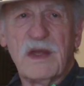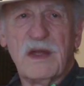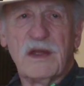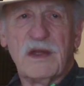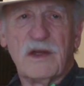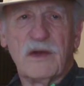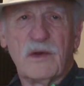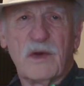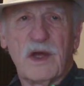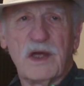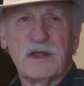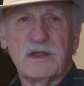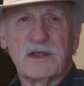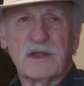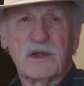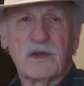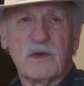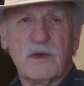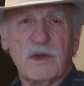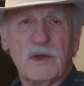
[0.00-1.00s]
The rights to
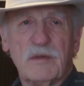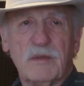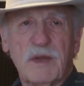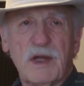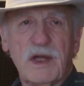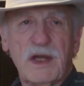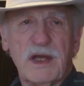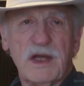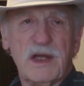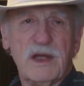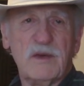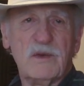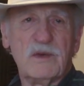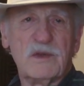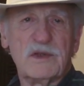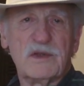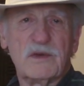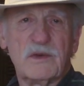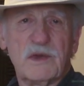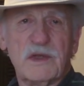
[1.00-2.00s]
coin money
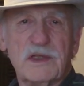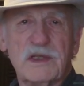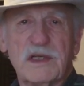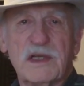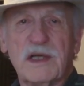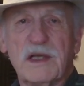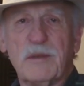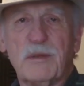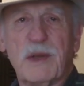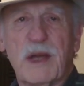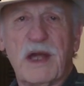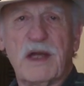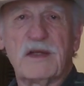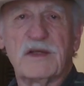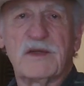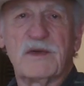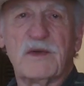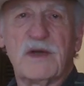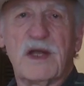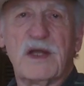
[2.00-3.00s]
was originally
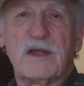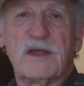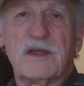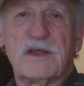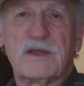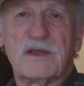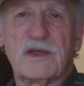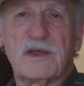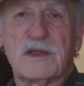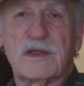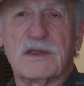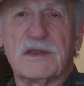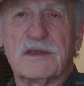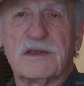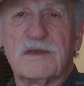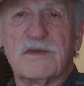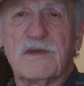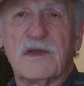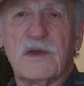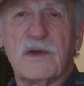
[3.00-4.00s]
passed around the circles
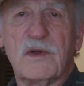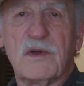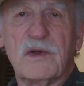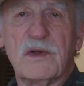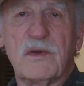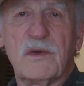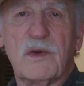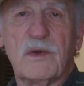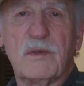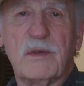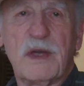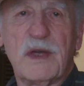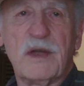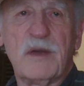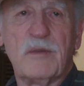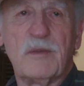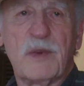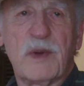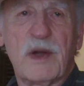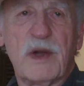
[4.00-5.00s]
of the Holy Roman
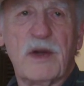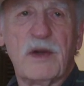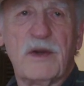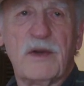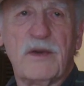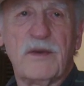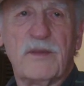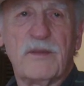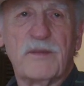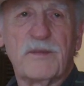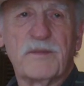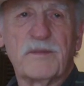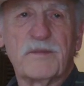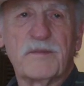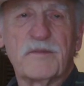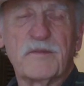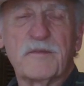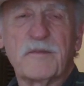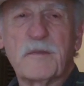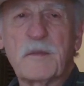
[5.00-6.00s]
Empire.
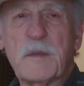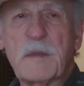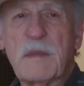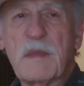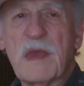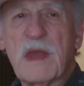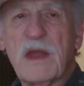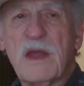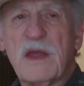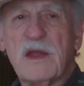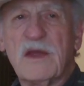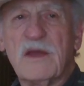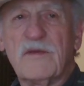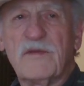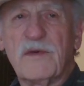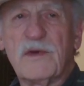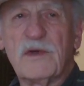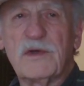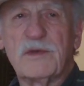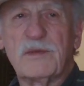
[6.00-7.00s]
The
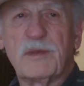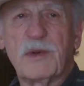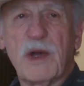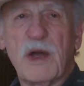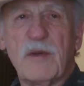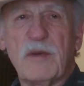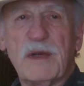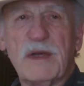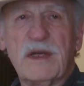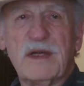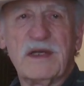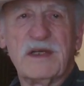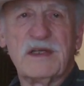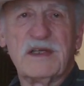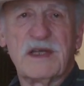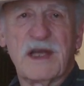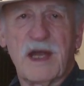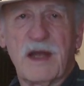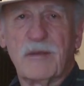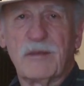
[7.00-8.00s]
first prominent
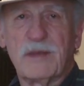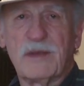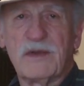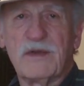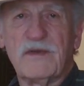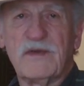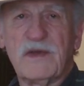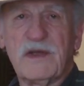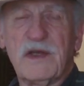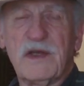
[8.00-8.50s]
example of the